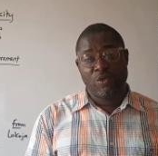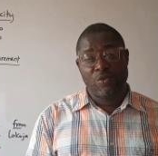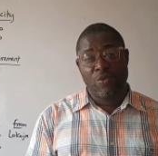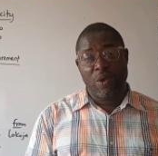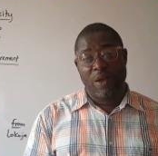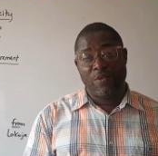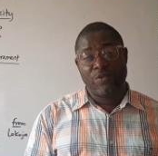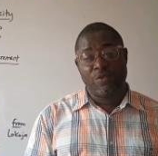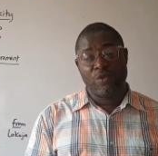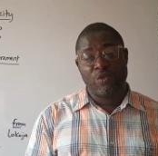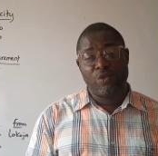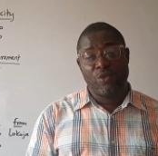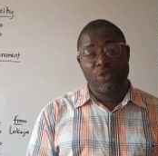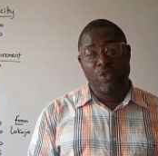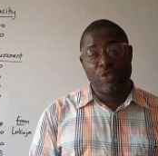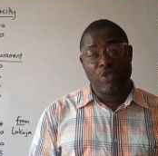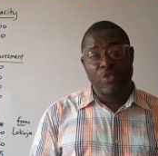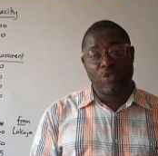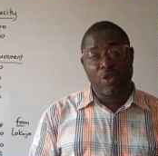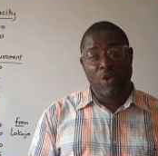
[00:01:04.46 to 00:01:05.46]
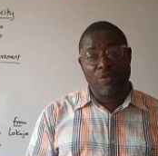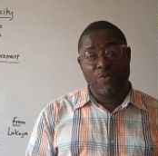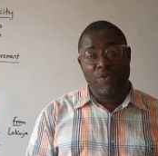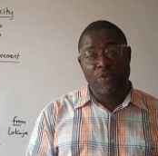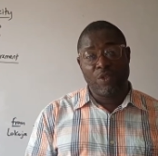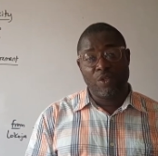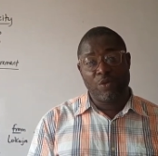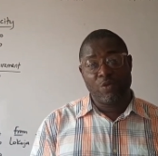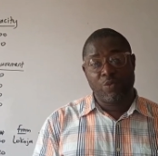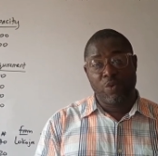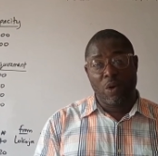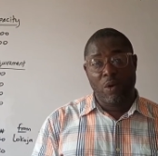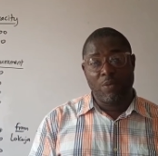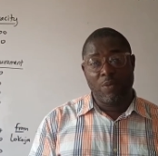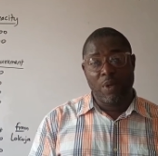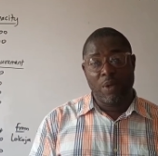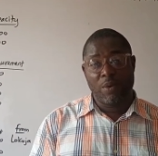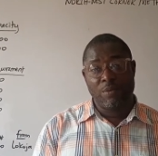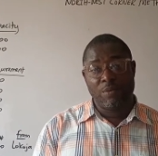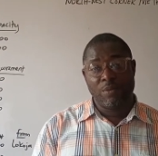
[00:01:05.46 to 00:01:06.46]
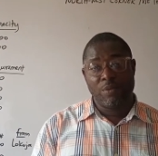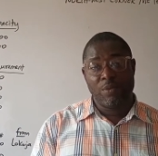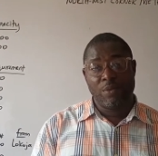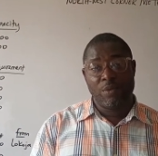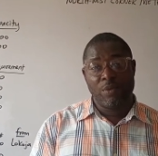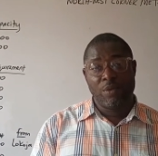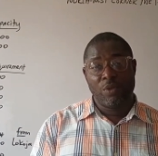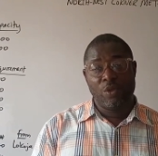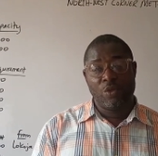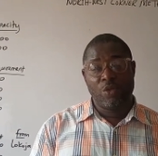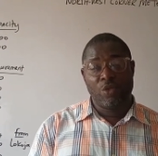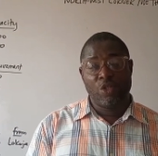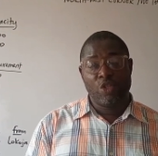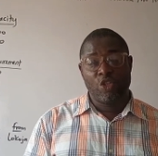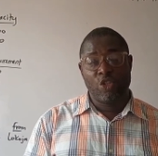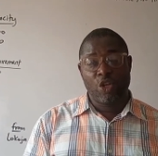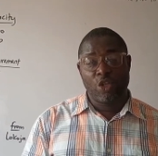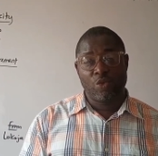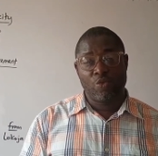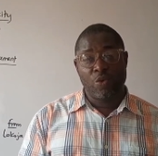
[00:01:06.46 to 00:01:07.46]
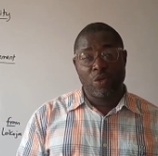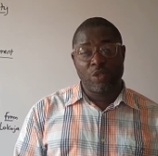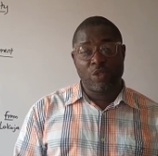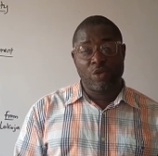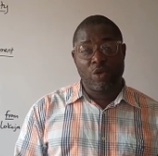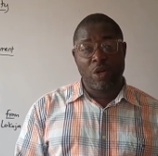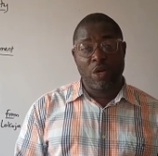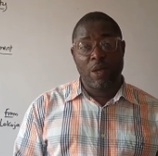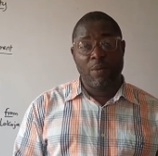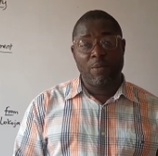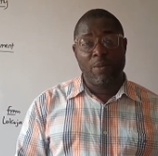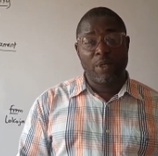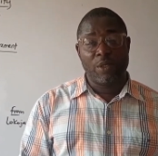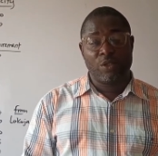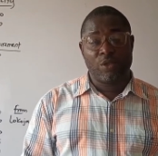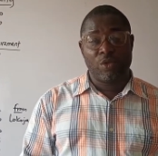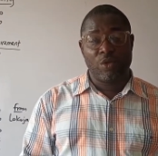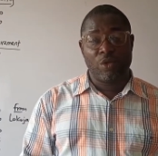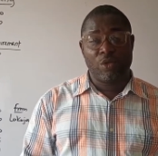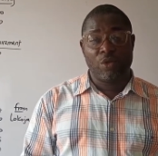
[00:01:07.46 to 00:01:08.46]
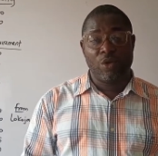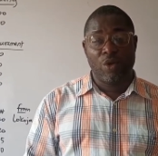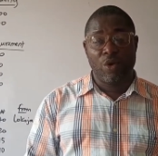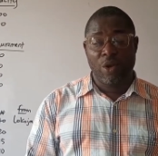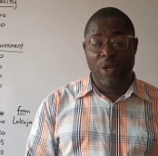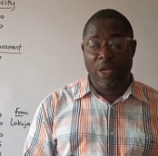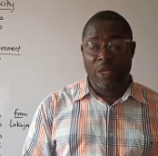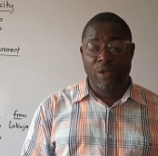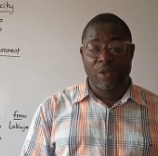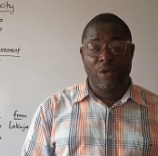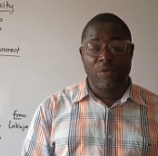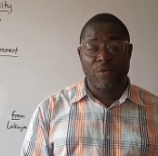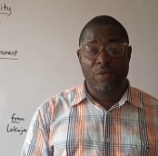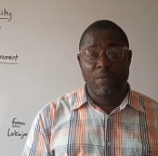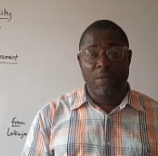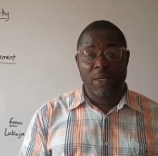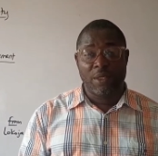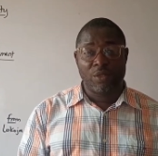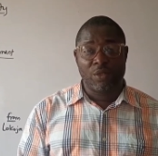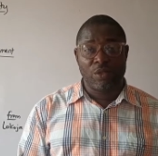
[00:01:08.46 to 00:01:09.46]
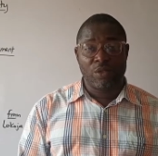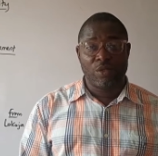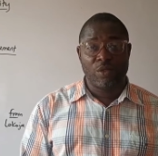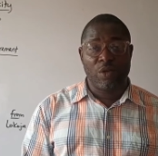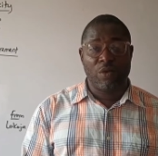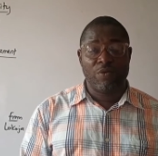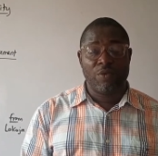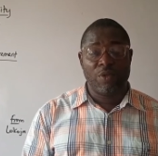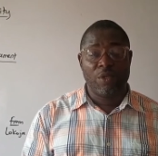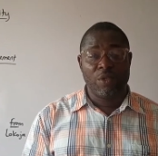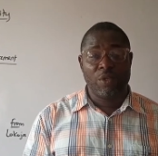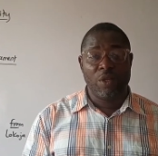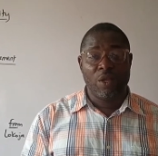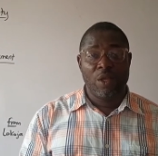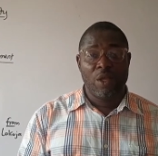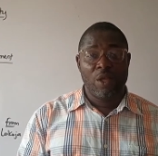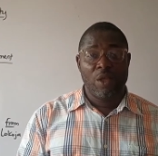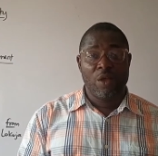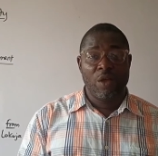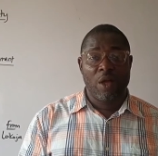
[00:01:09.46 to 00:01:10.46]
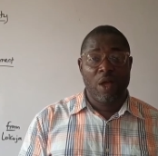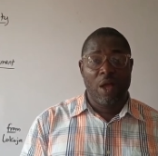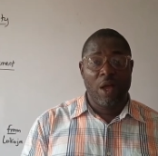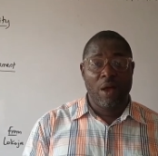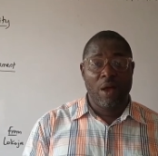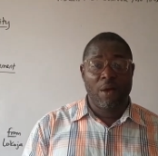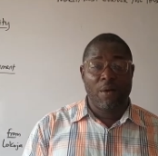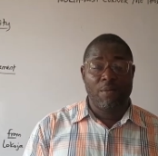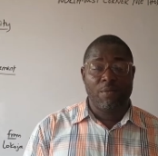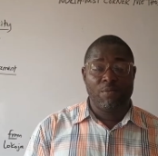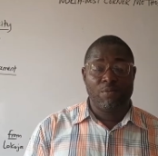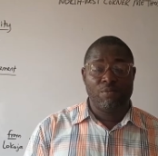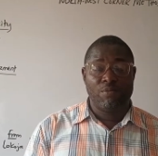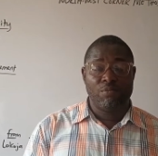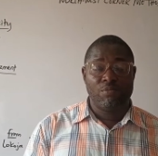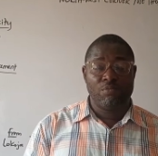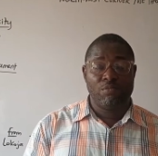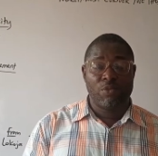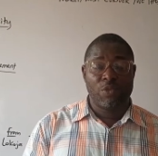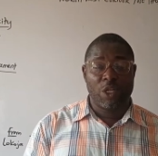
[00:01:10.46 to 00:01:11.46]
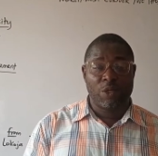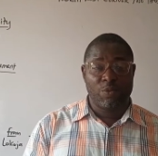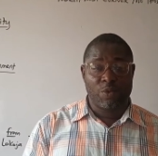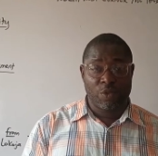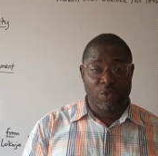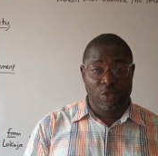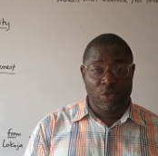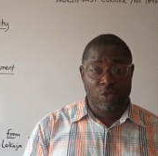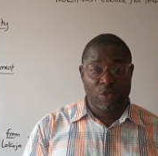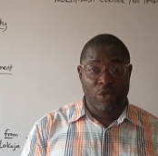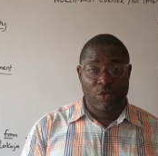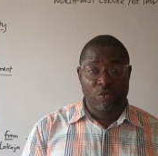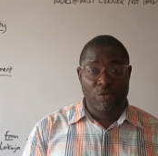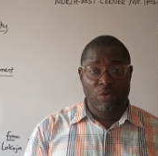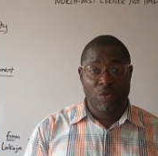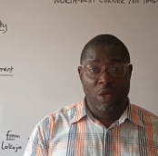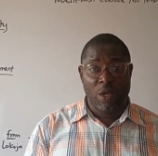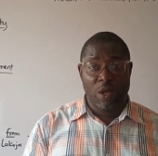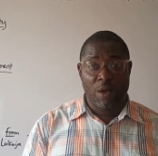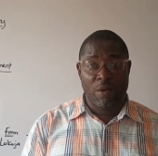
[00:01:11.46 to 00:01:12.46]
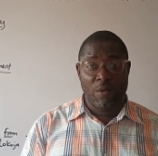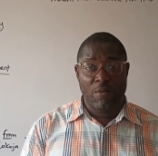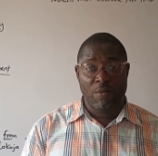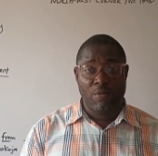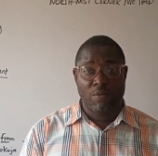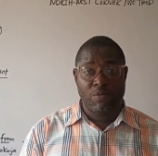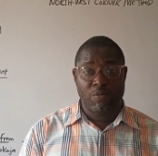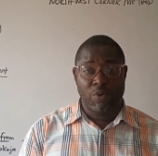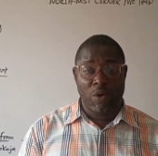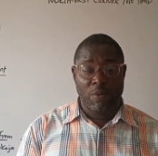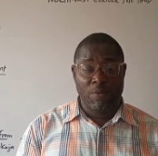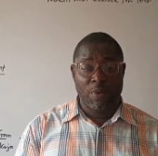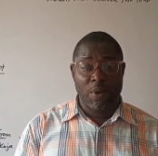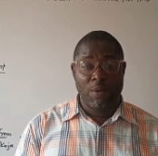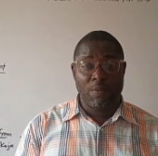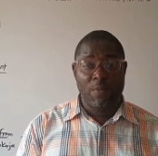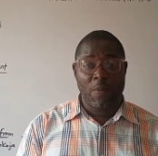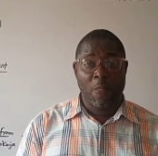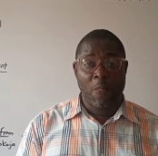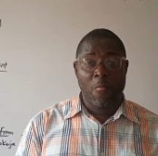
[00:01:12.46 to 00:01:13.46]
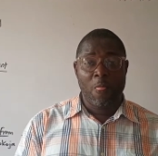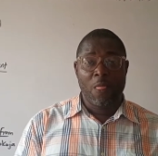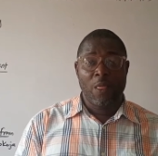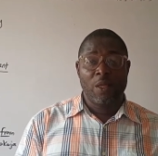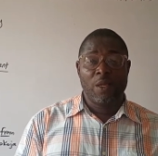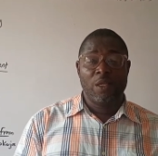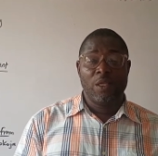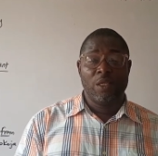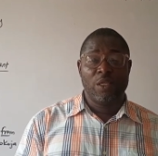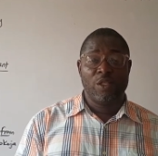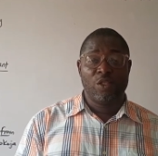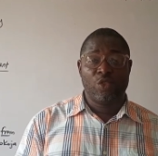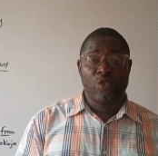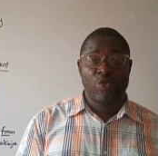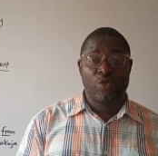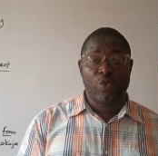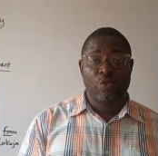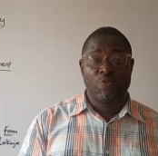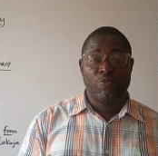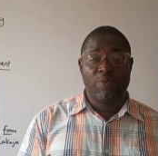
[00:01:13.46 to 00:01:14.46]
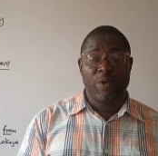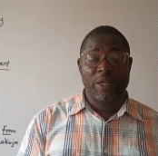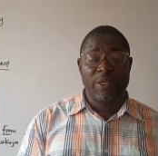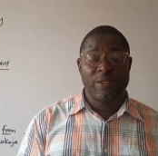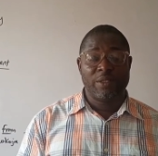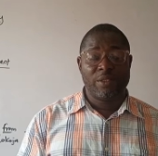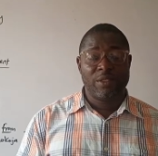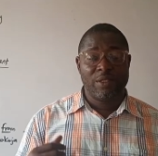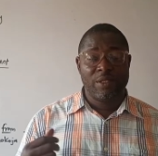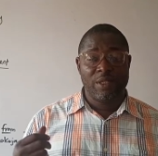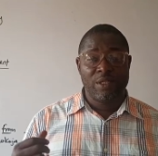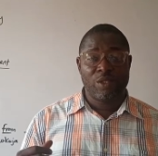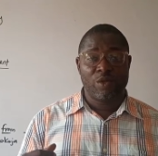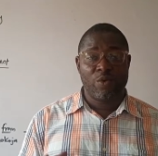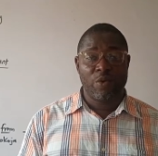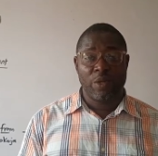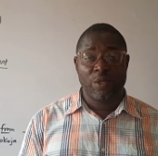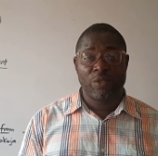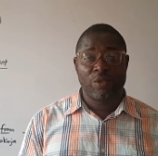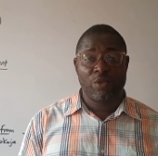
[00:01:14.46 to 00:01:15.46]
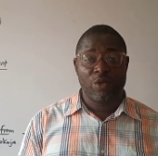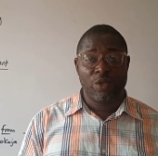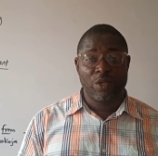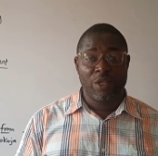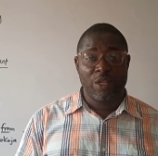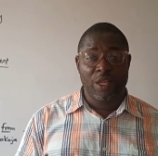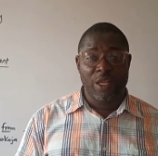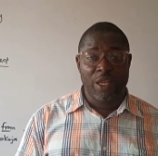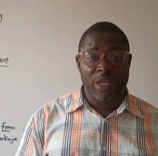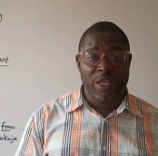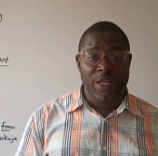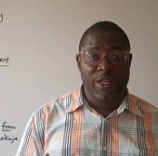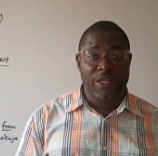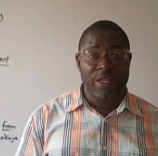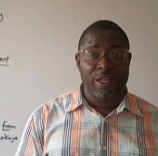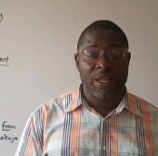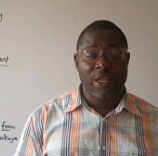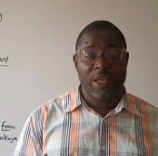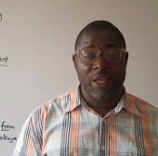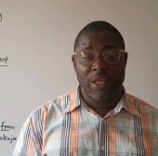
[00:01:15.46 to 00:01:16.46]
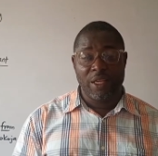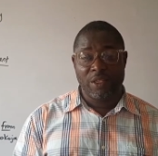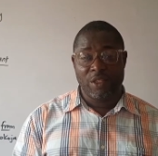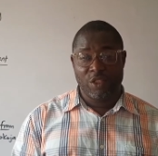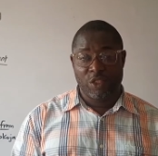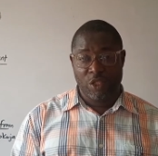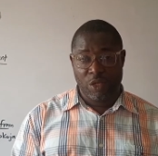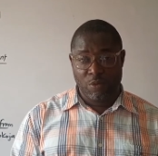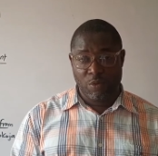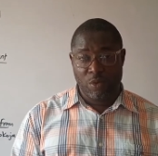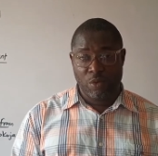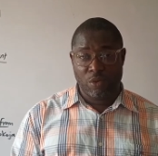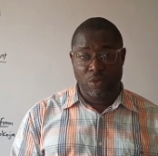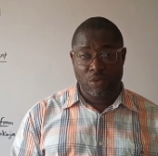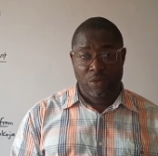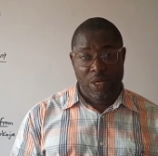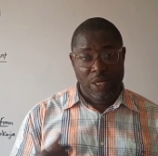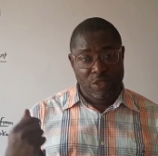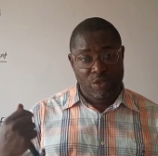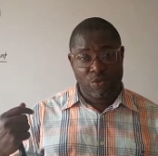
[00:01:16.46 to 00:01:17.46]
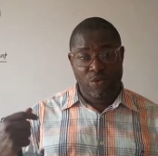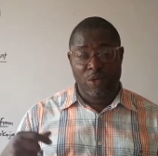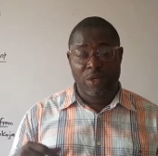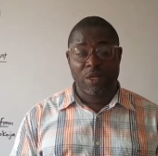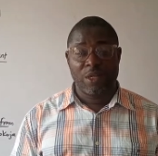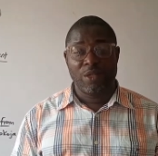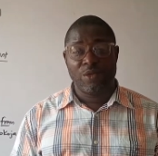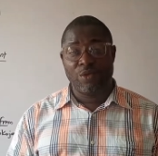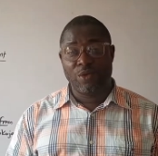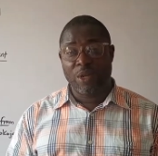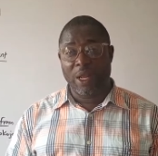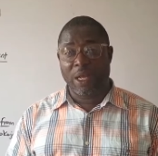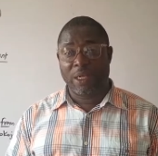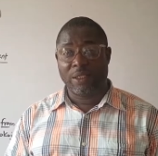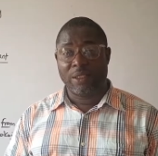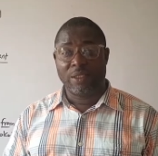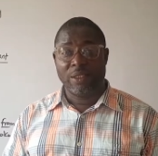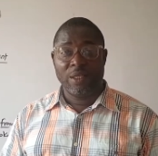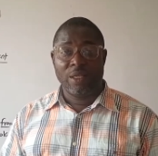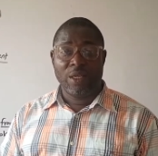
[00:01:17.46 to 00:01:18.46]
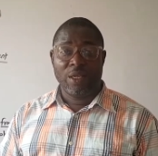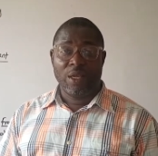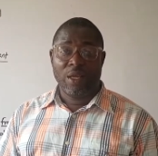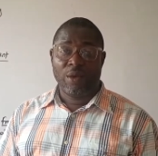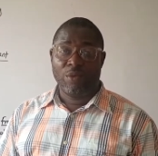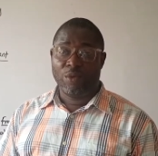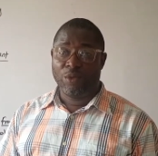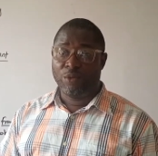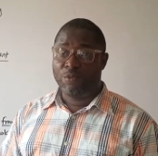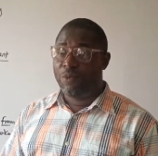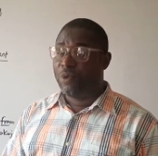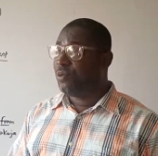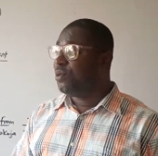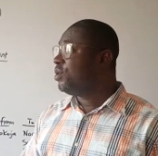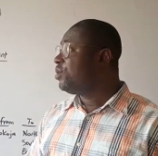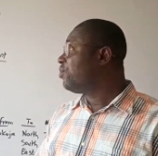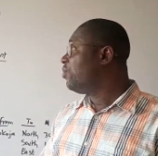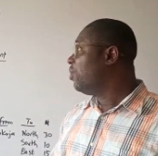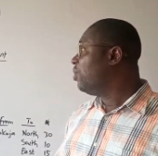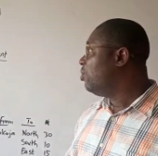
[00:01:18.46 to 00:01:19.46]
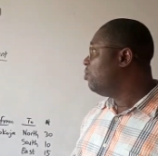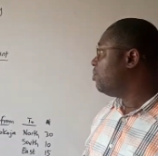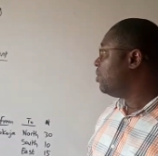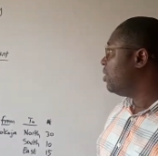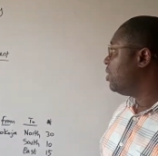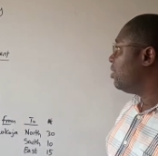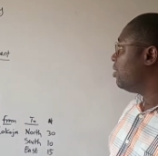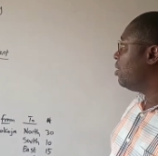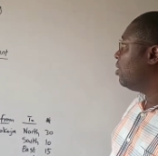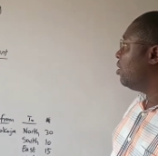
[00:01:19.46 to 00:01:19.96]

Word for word: thing we have to do is solving the problem using Northwest Corner method or any of the methods solving um, transportation um, problem is to place this question in a table. Let's quickly do that with me. Please follow me.